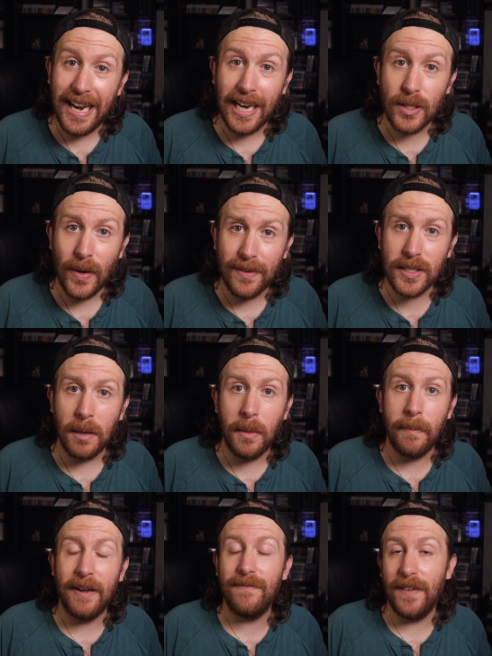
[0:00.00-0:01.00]
next we have some
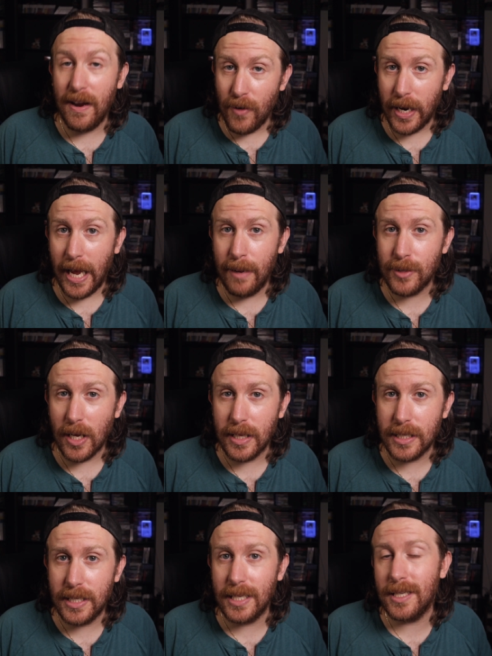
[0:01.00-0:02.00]
of my favorite games on
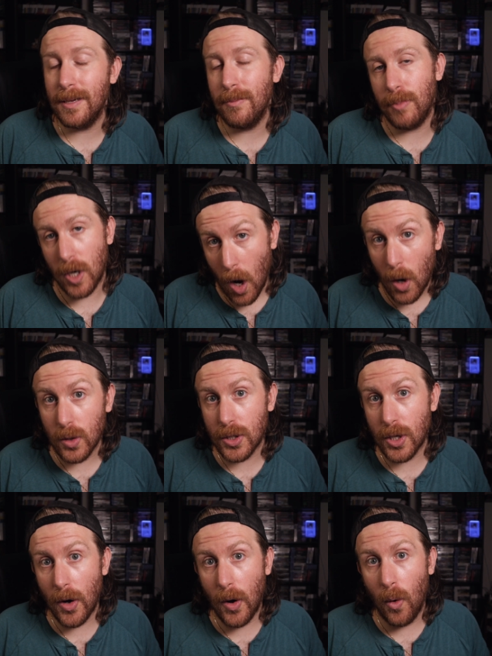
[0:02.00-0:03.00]
the system, but
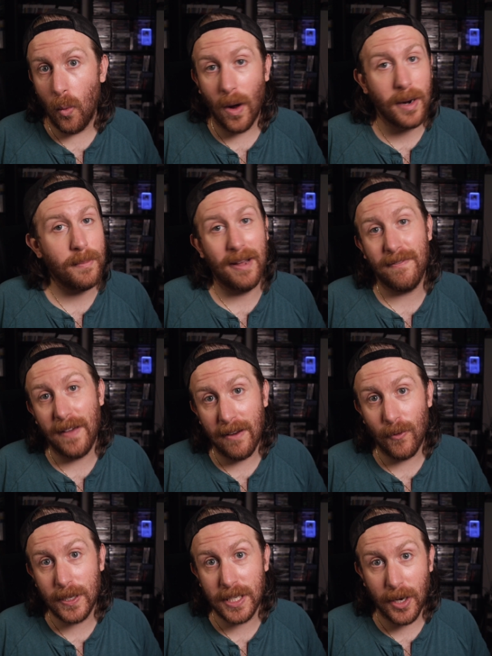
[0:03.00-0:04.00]
also one of my
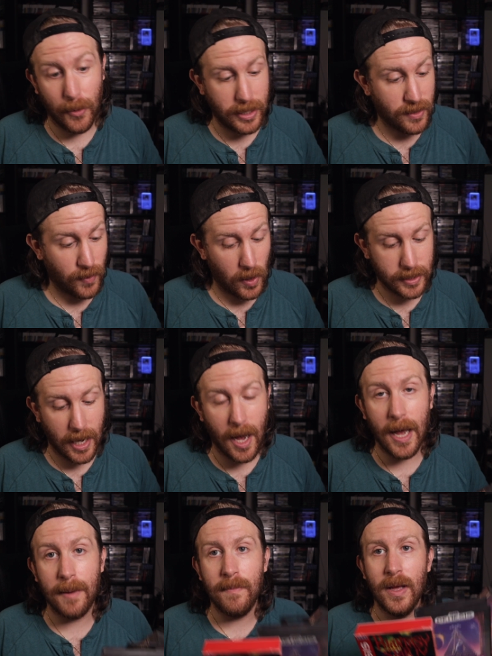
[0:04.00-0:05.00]
favorite series of all
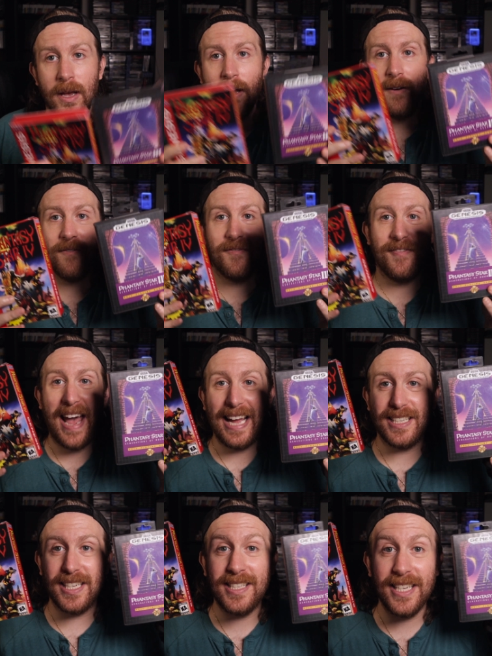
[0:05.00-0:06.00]
time,
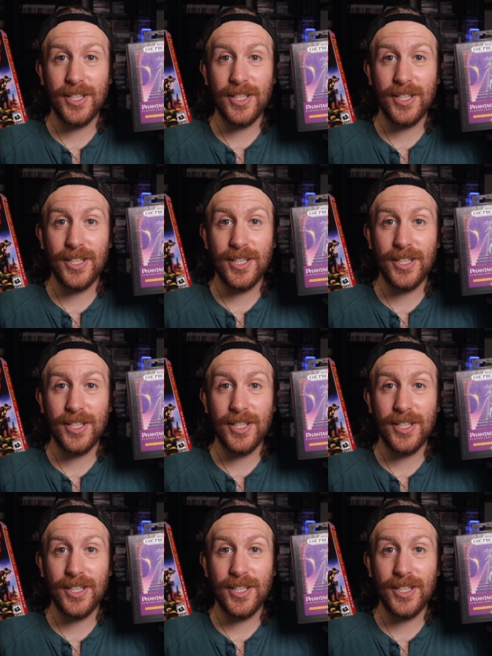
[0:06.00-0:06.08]
Phantasy